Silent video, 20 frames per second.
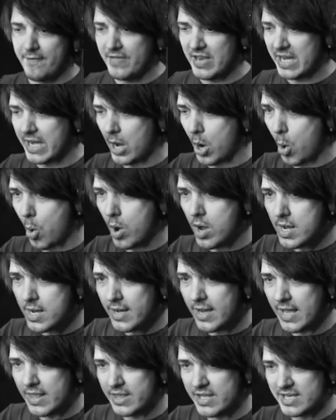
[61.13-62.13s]
video
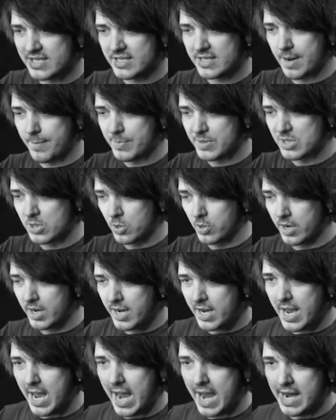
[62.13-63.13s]
and this episode,
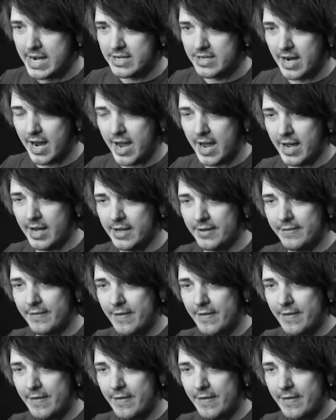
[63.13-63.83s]
and uh,